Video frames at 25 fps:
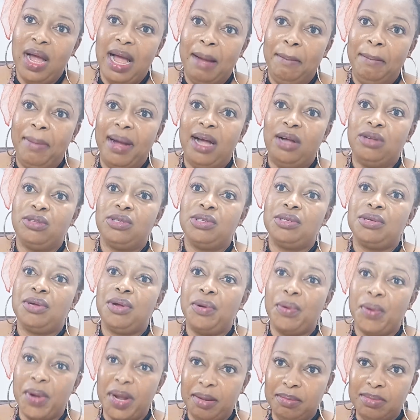about
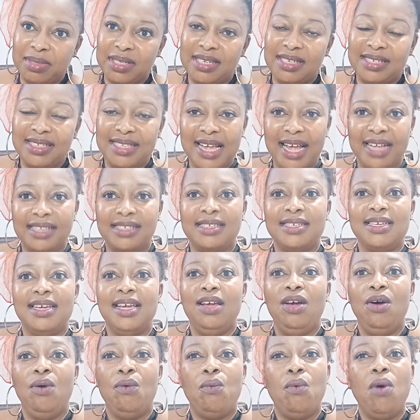cream is that
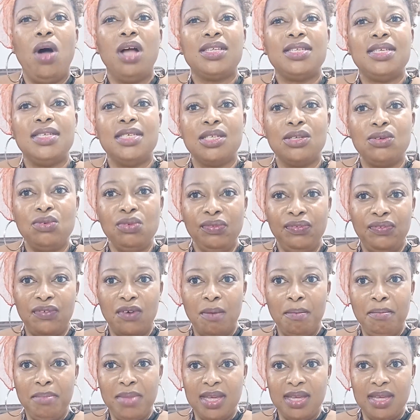what is good
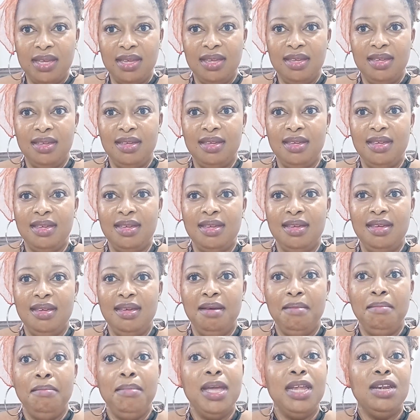for me
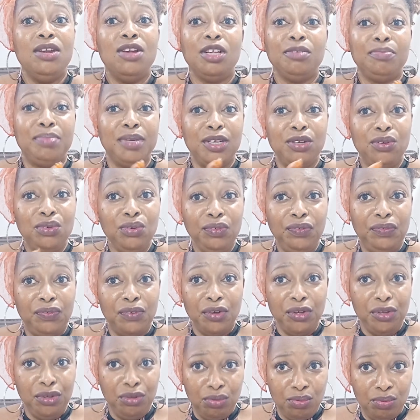may not be good
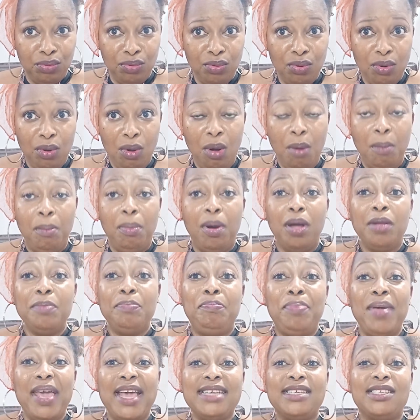for you, but
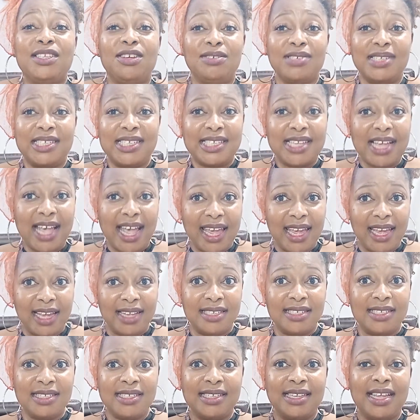based on
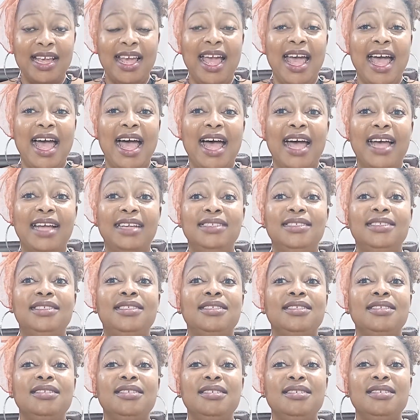science
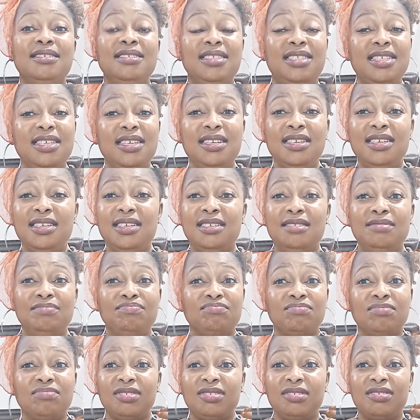and the
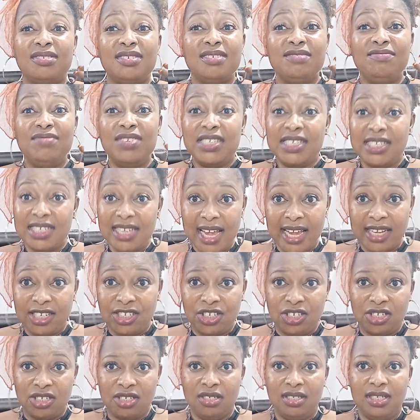
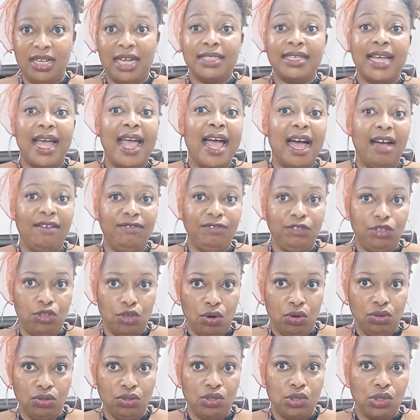research that I have
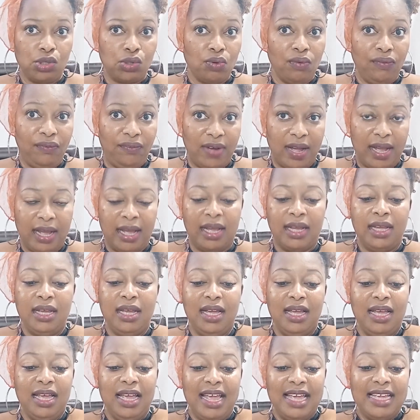done so far,
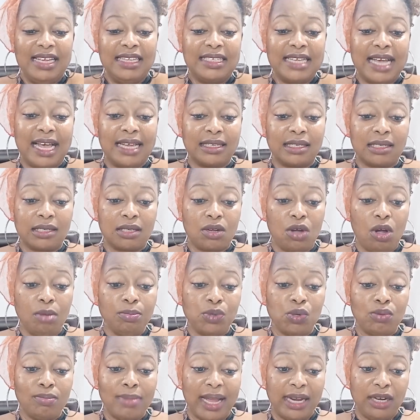it has come
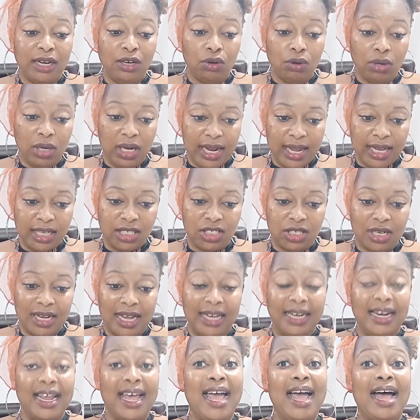to my knowledge,
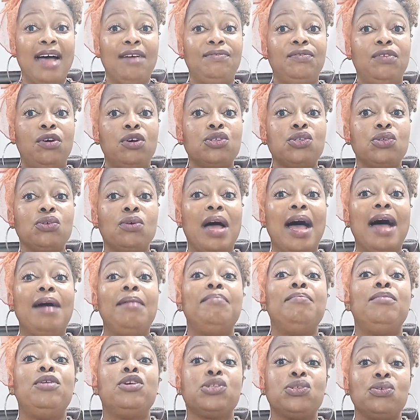and I'm
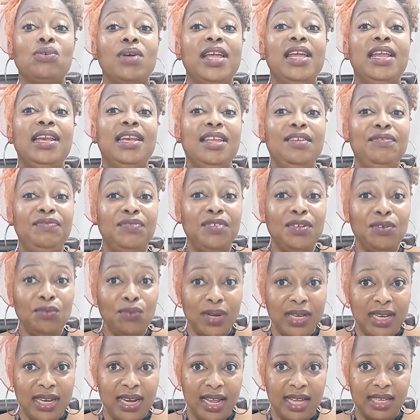also a living
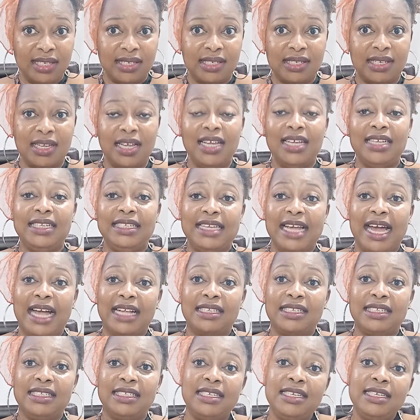witness
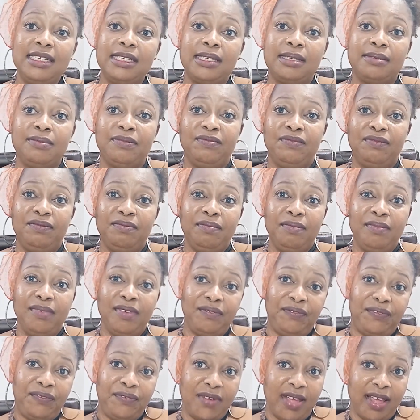that this
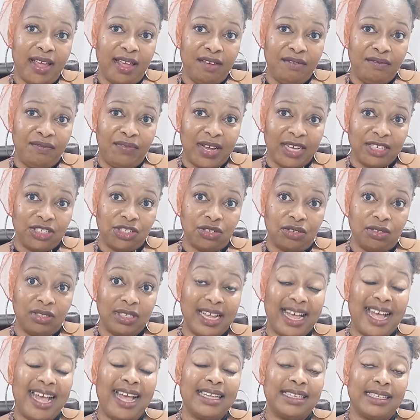version,
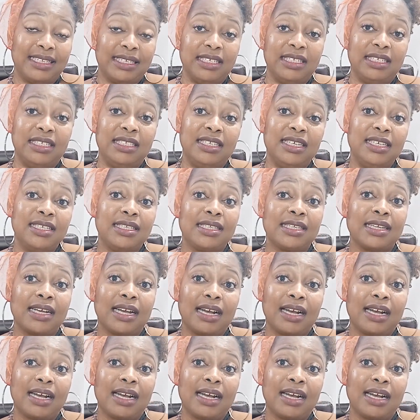as in this